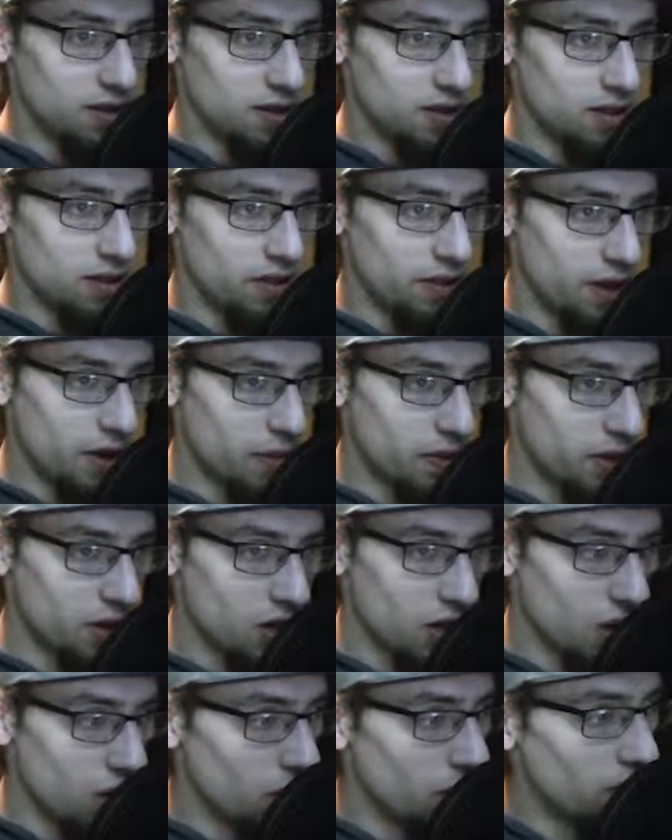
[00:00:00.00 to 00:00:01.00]
There we
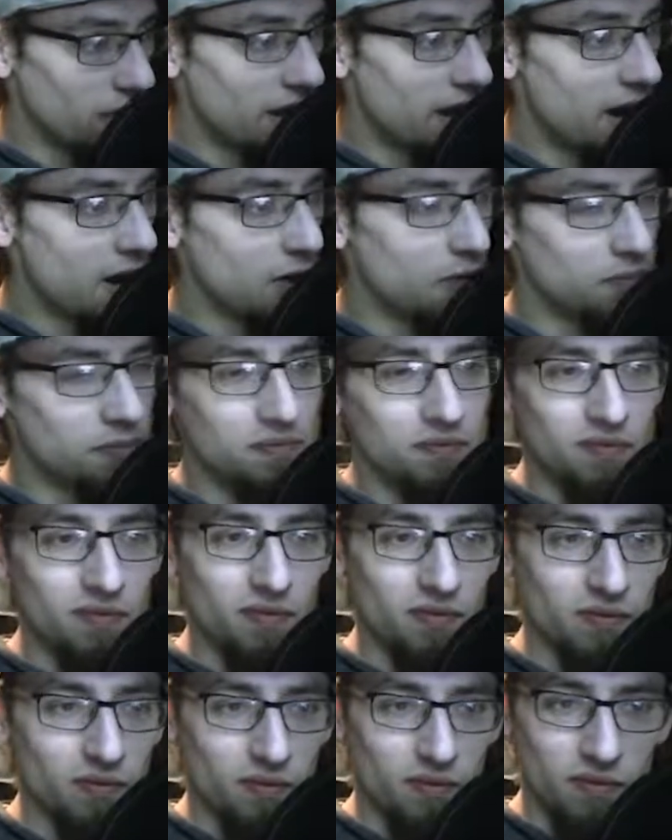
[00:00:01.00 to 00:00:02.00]
go. Now,
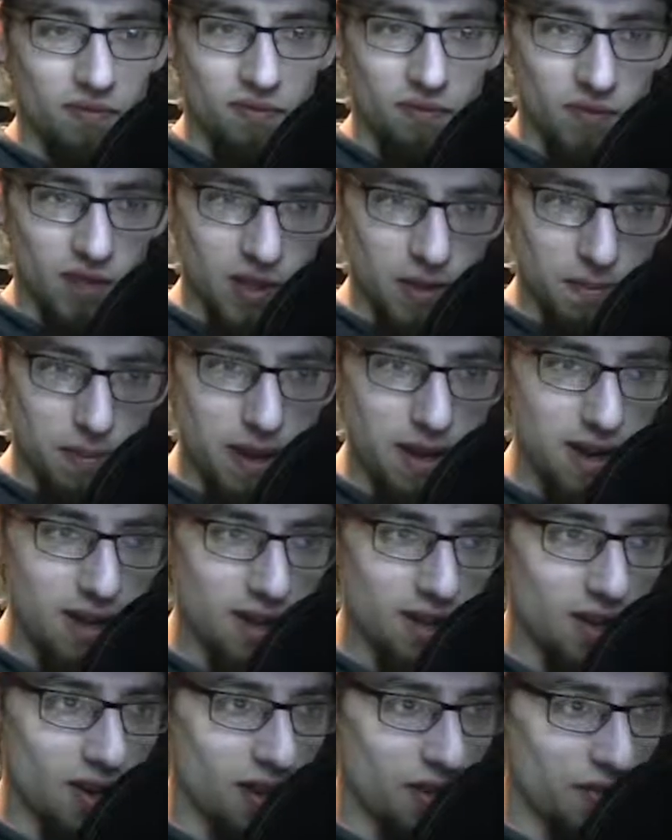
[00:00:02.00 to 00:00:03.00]

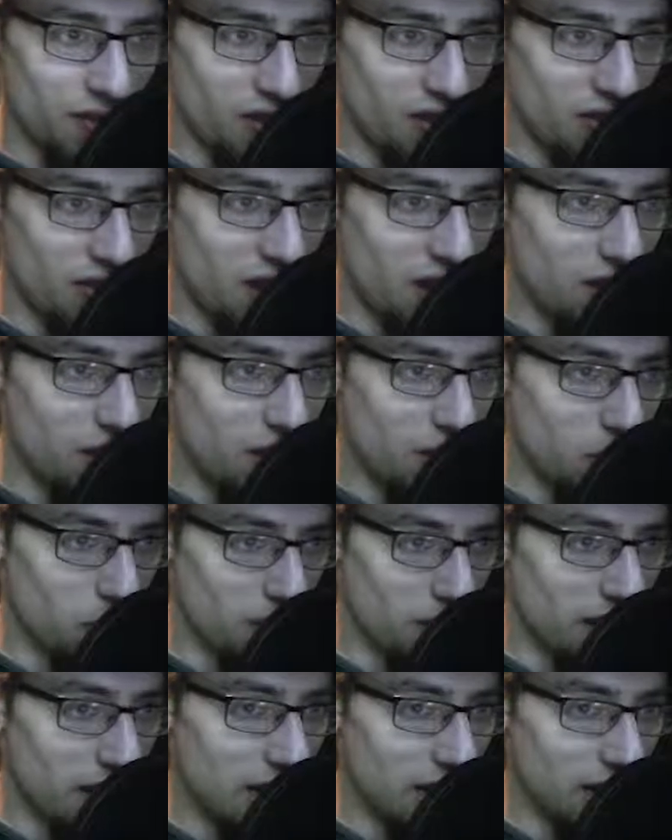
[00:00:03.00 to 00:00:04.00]
depending on the sound that
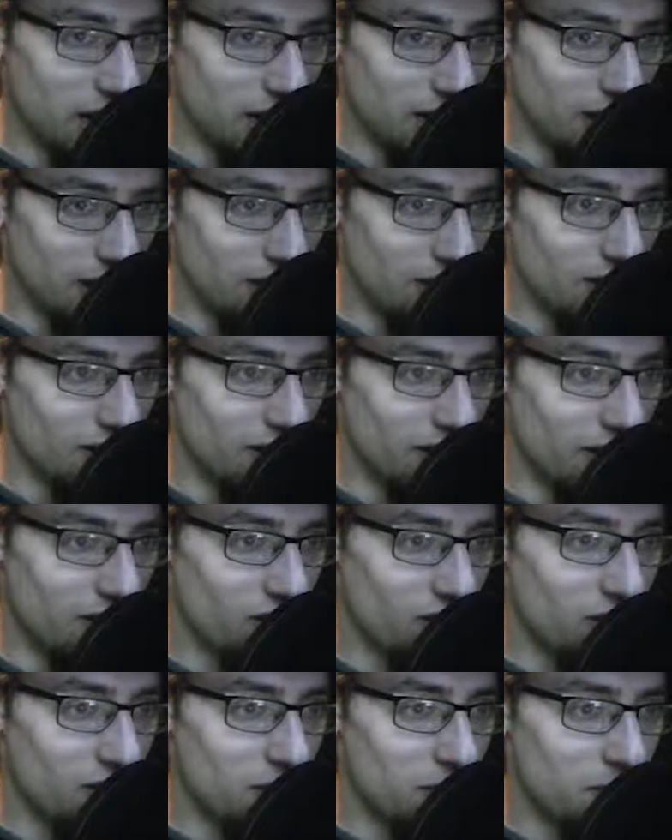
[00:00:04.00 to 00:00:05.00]
we're getting here, it's
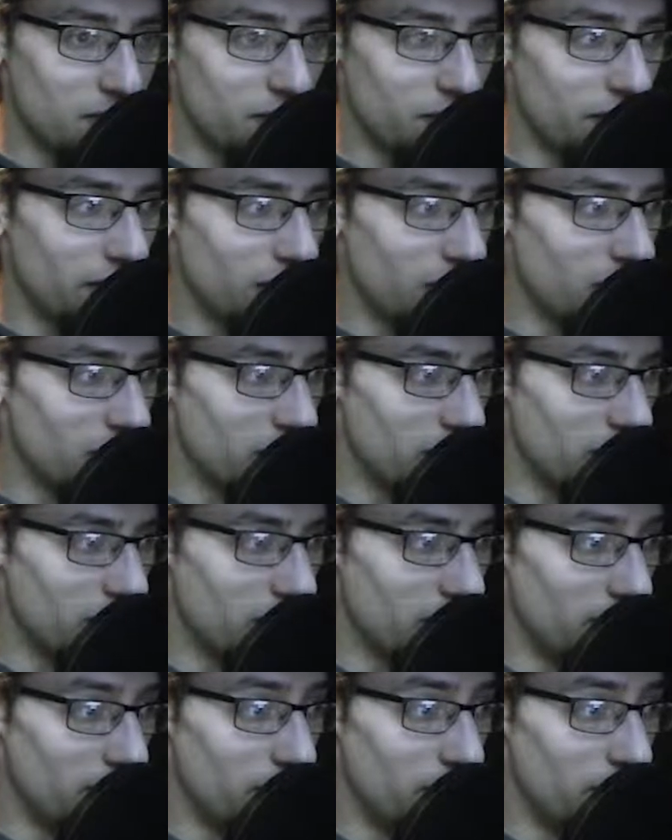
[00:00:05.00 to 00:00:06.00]
going to be
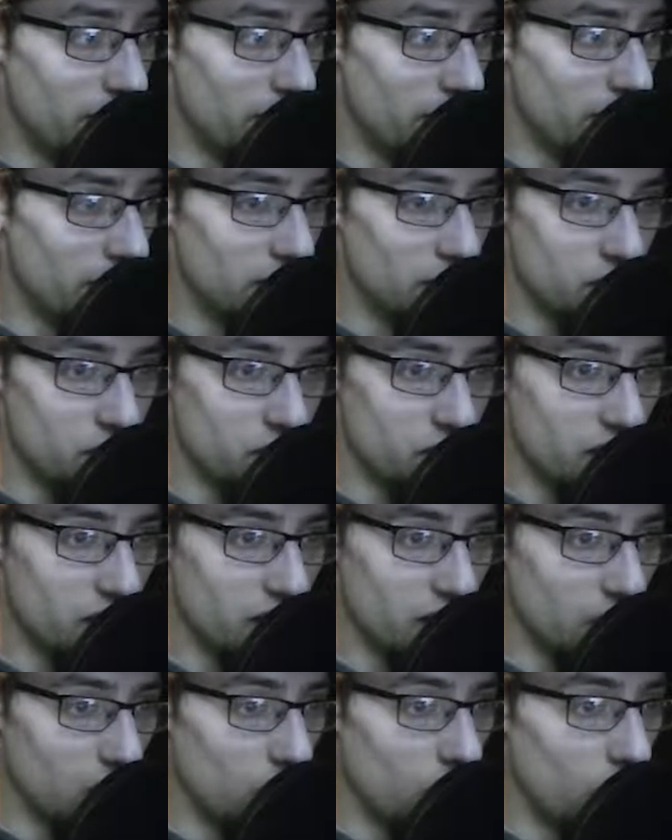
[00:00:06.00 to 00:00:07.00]
very, very
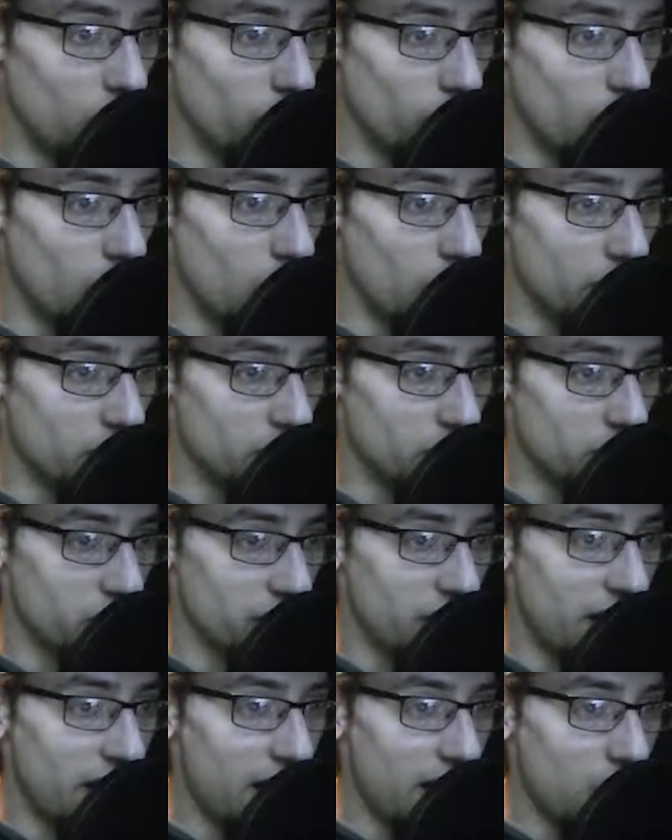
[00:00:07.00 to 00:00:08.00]
interesting overall in
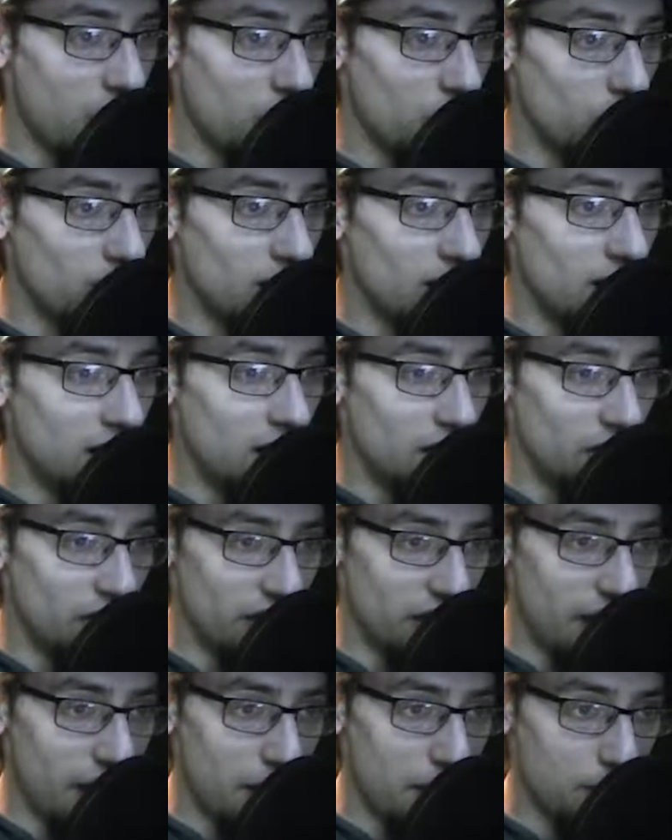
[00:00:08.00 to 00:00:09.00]
just how
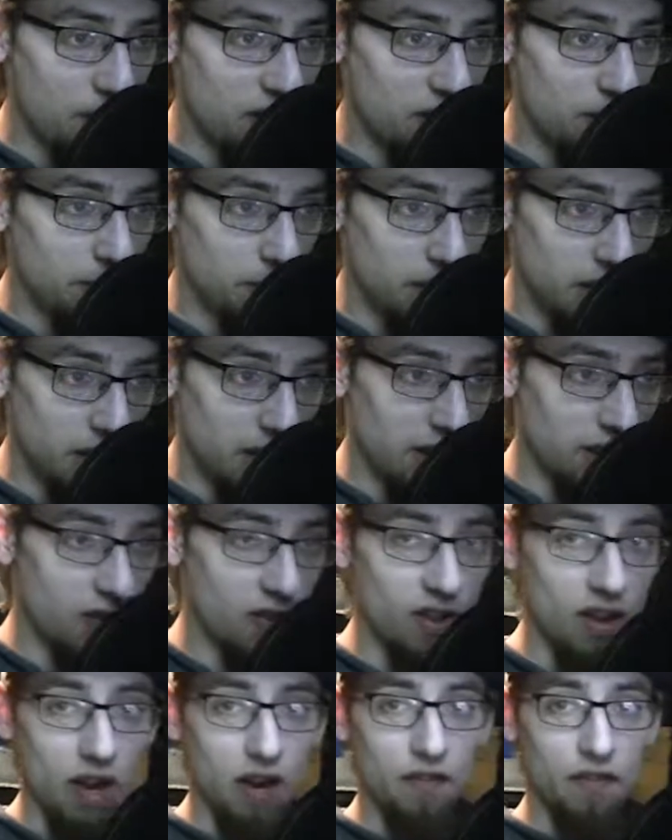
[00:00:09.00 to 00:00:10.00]
the amp sim
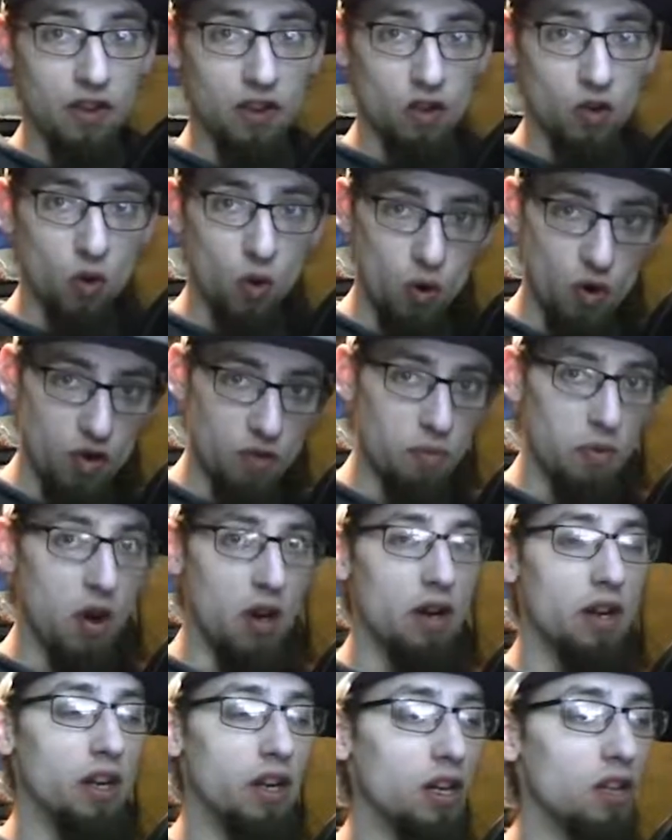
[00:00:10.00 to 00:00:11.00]
itself is
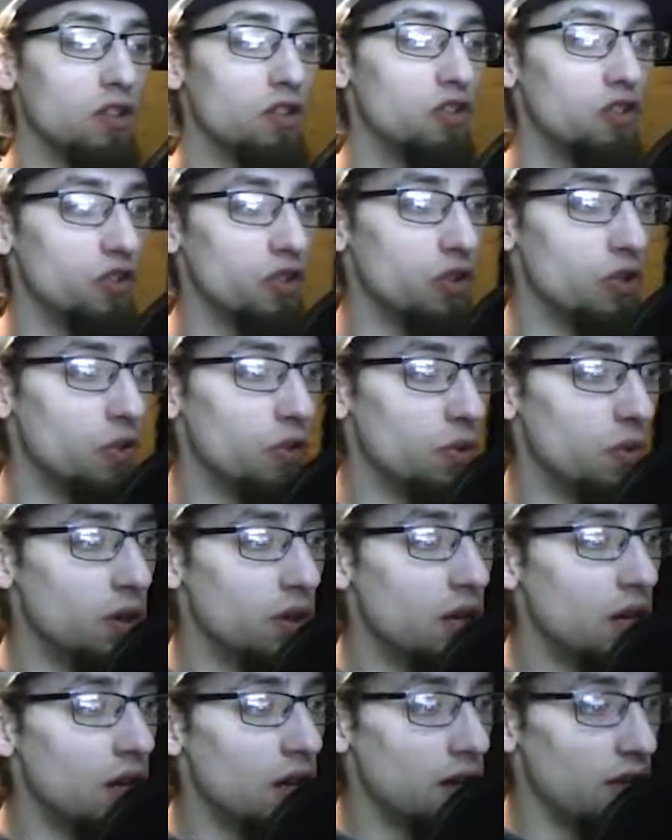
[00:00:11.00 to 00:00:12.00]
corresponding to
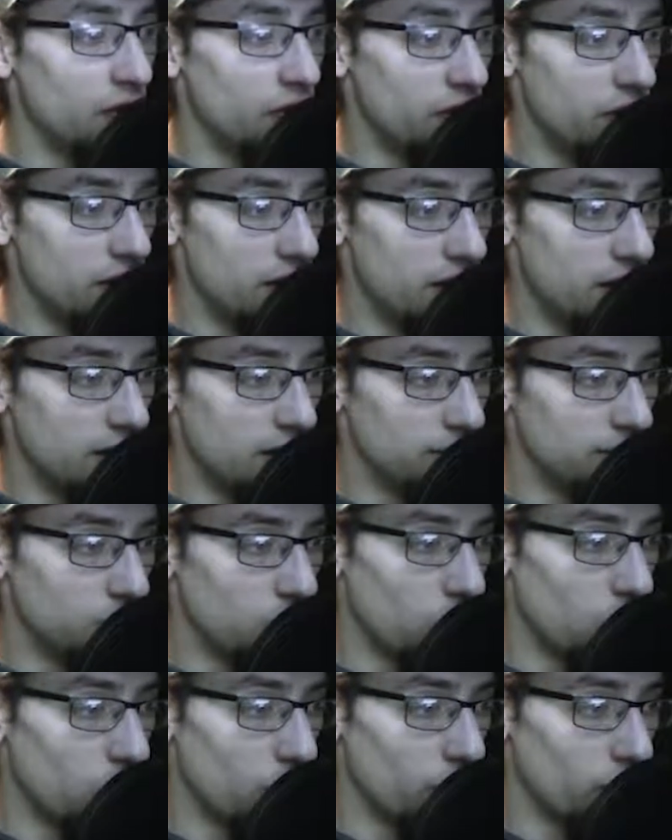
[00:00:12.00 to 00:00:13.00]
the
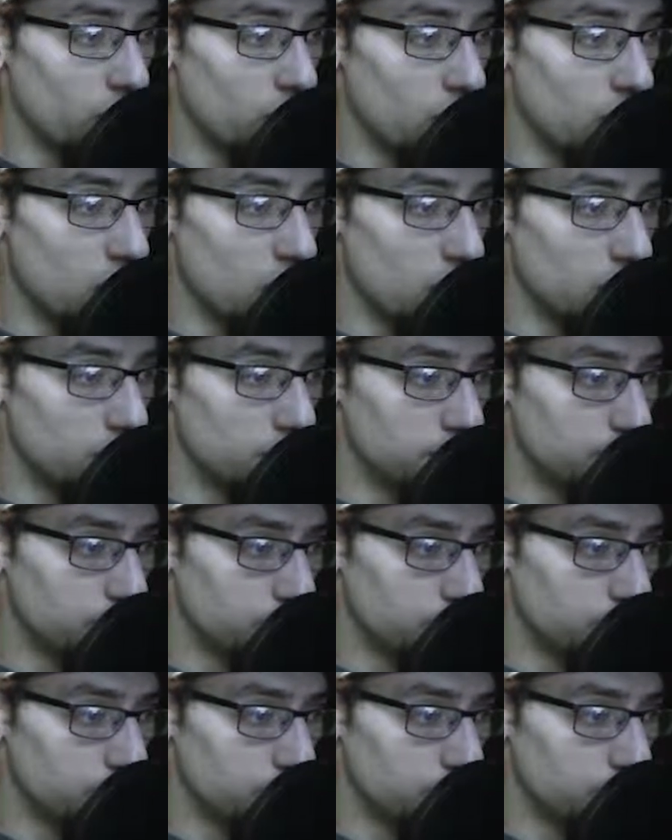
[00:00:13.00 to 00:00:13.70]
overall